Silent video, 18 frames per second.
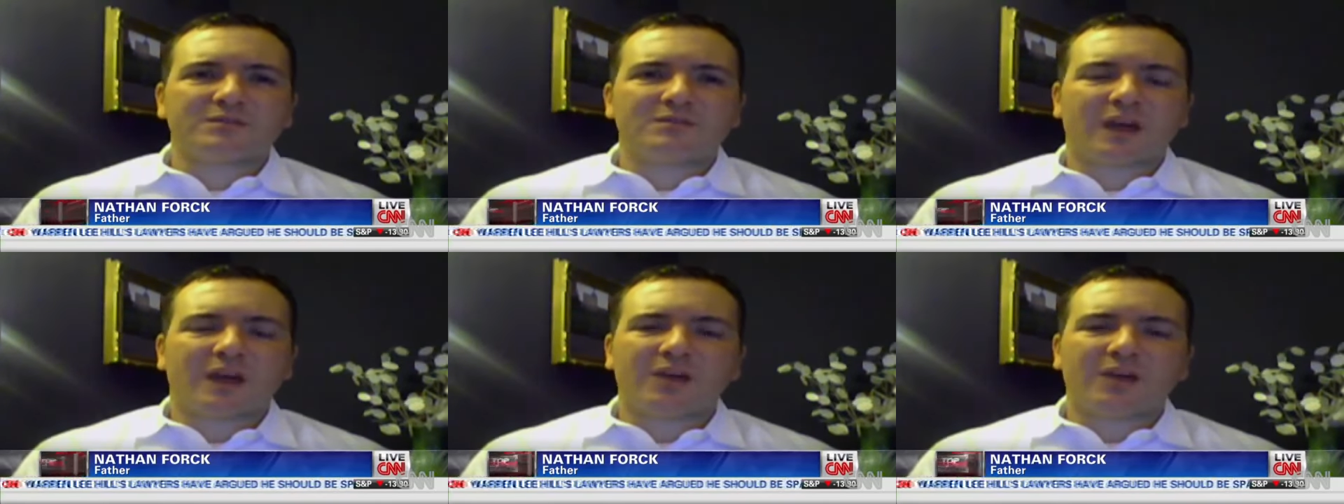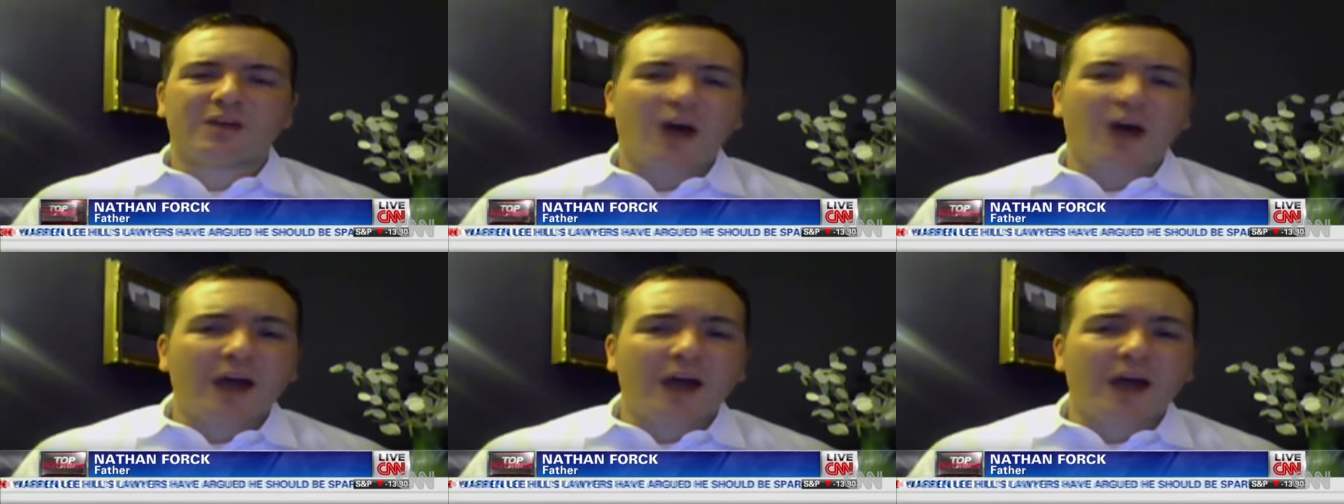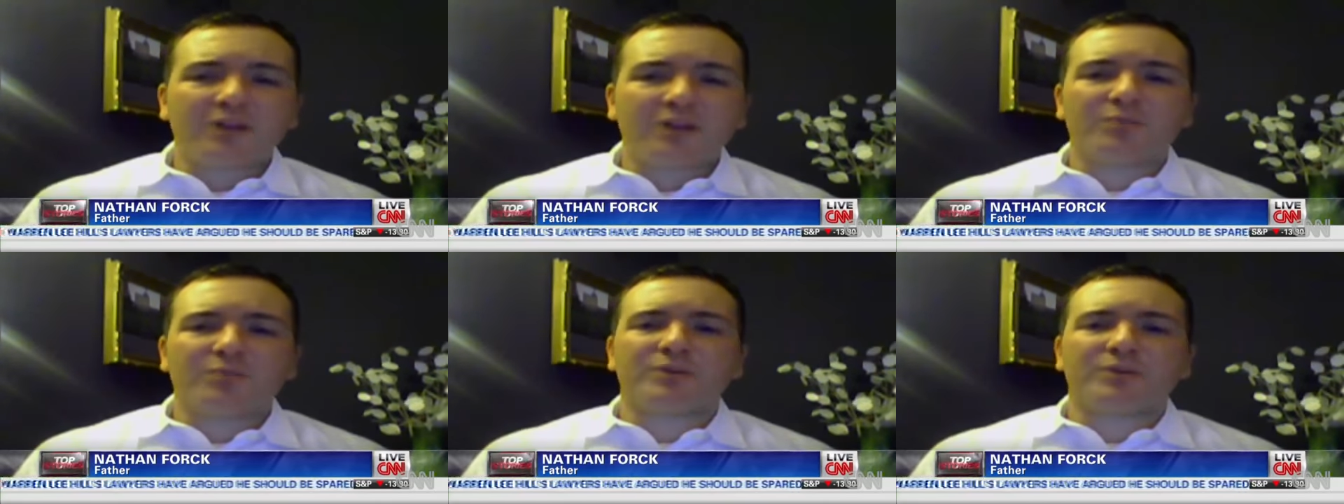I
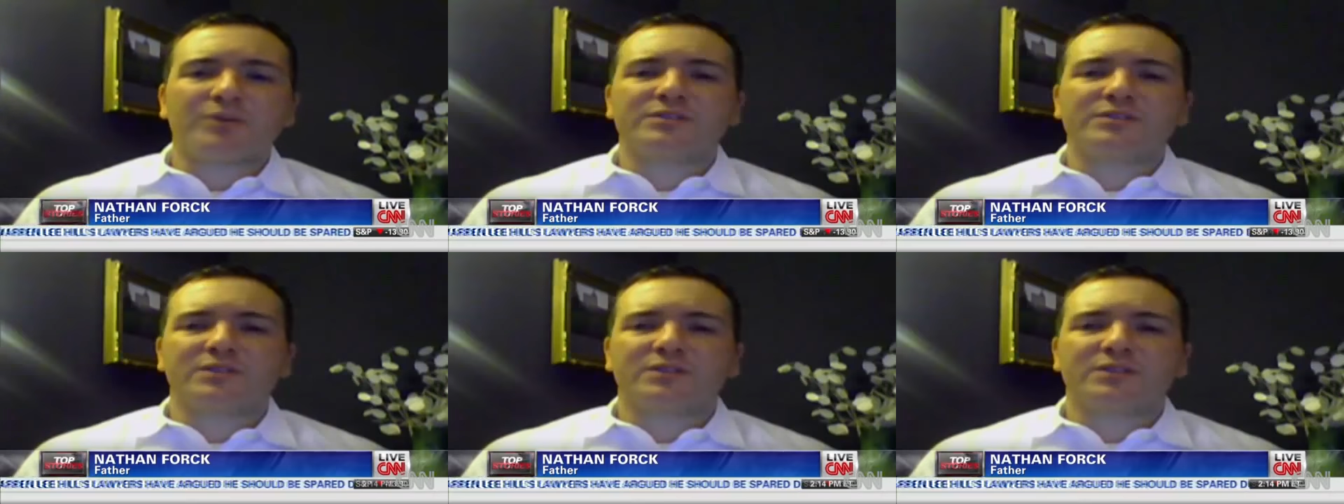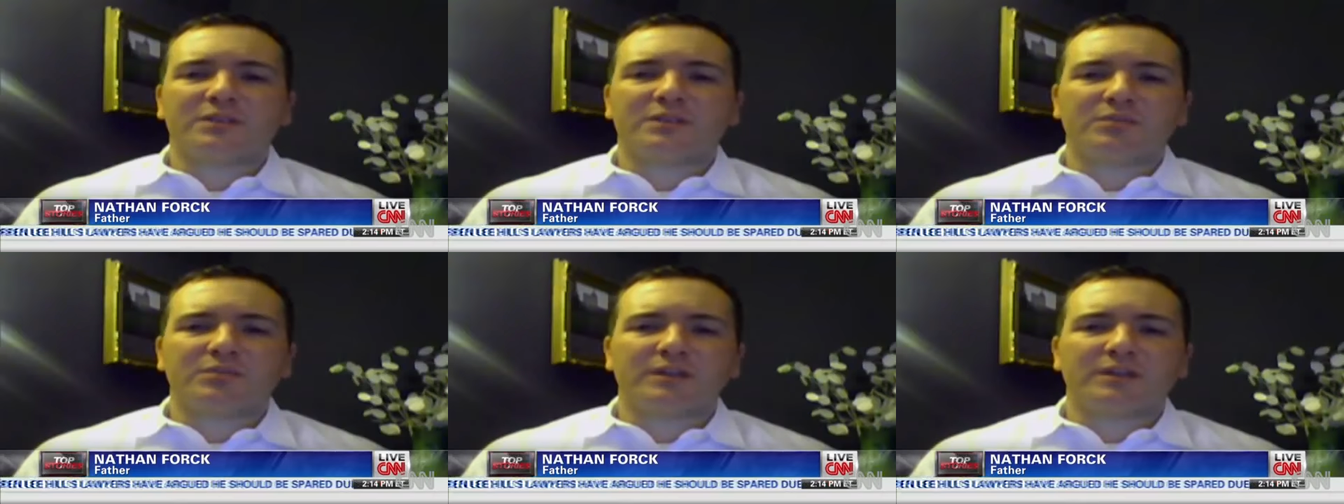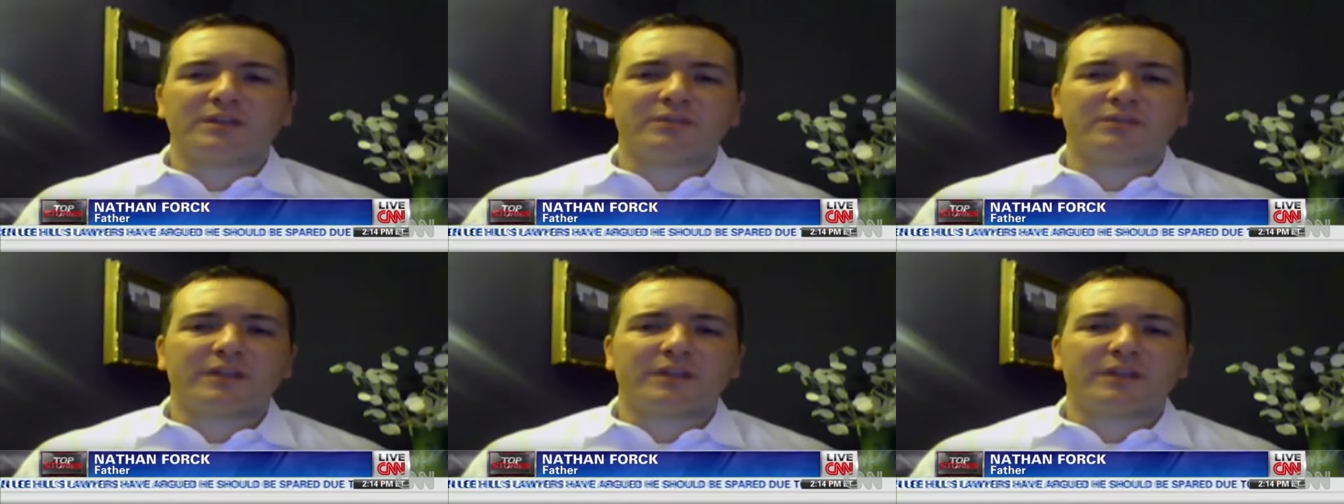don't personally
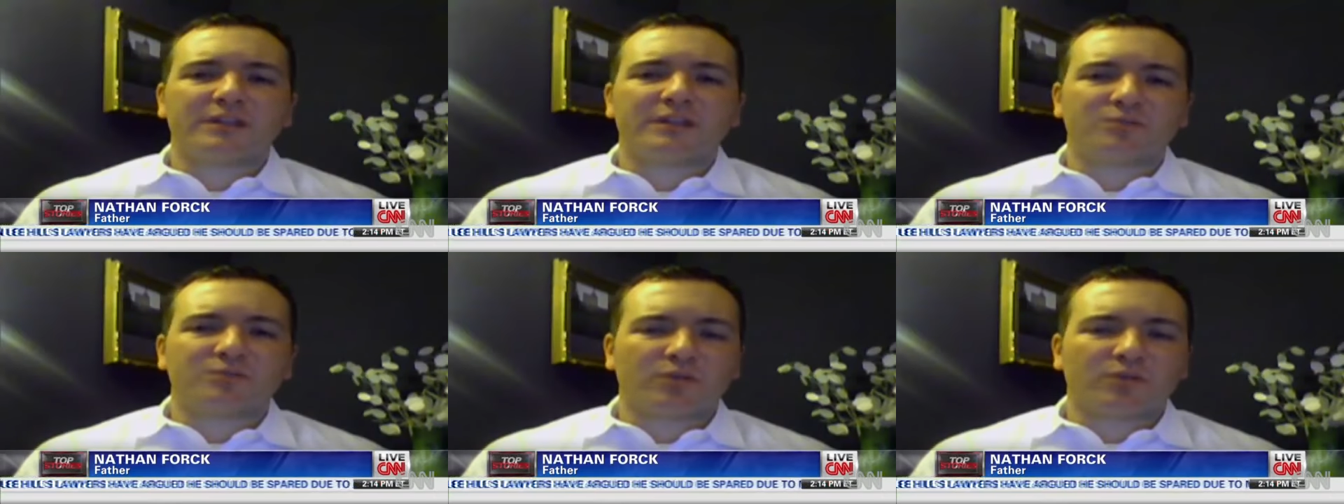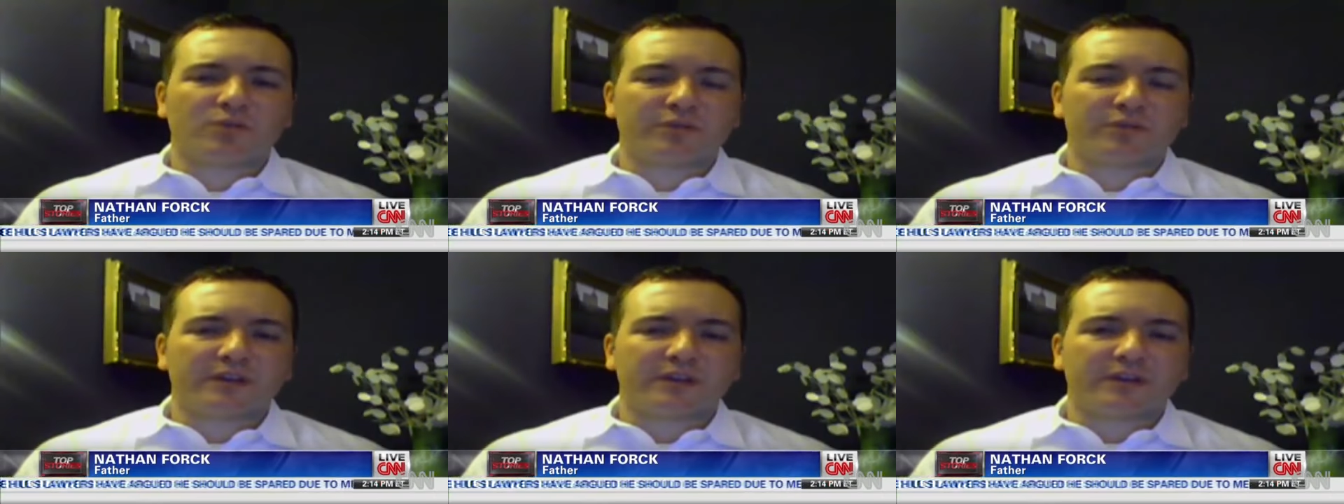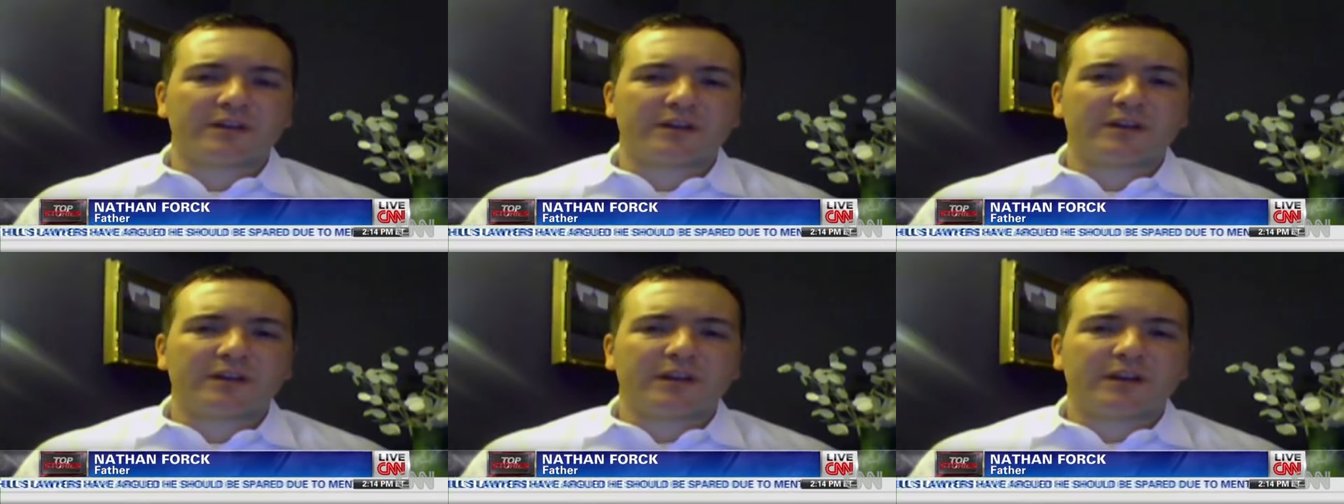believe that that's worth
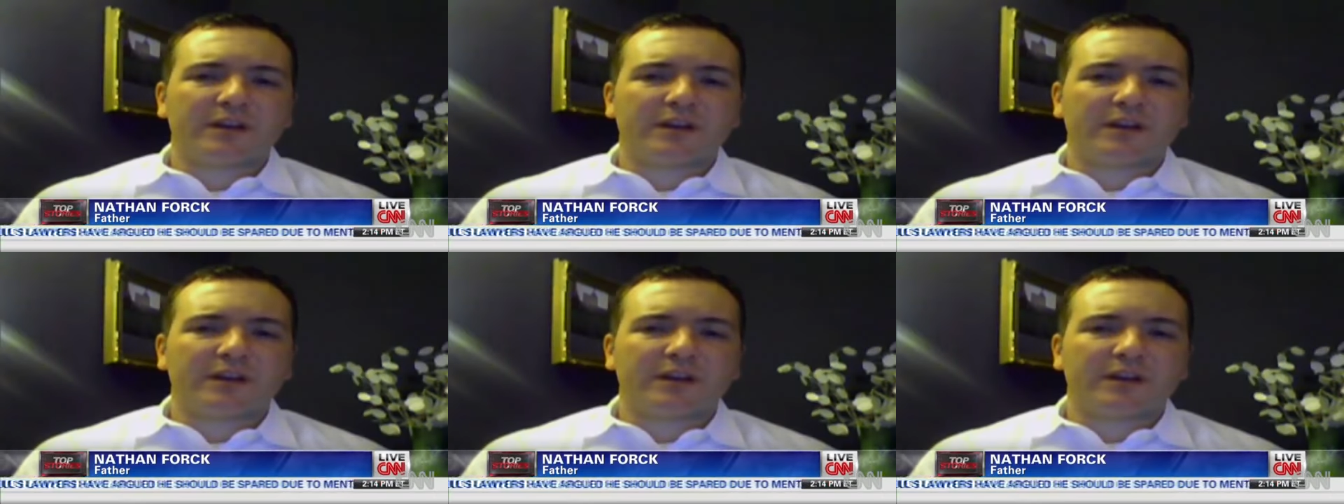it.